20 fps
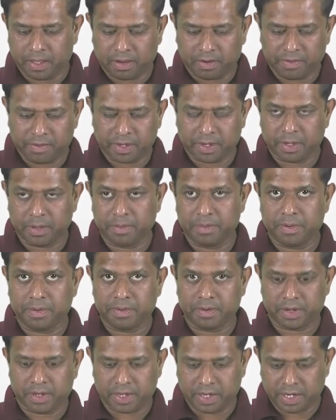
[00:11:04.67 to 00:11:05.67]
of the
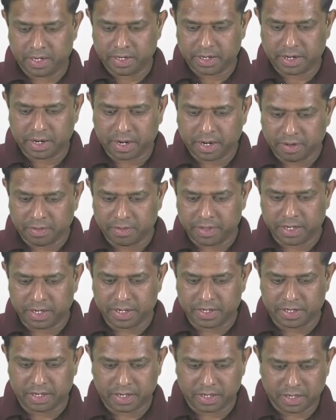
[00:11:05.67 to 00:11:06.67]
computer, interact with
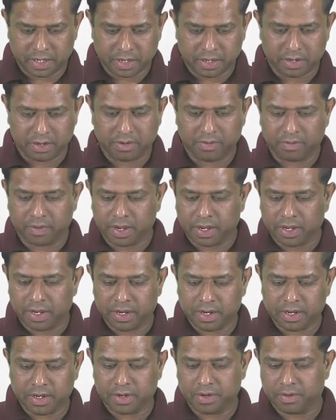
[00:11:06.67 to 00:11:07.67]
each other
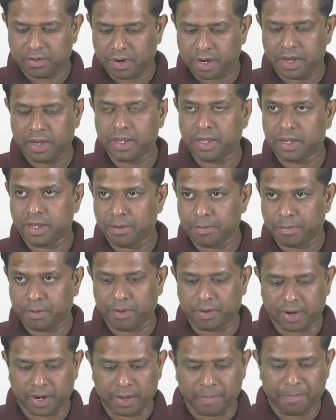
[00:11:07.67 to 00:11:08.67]
while running a
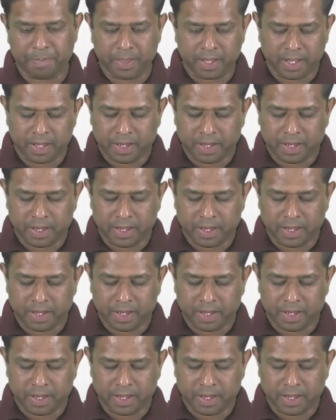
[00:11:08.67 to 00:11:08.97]
program.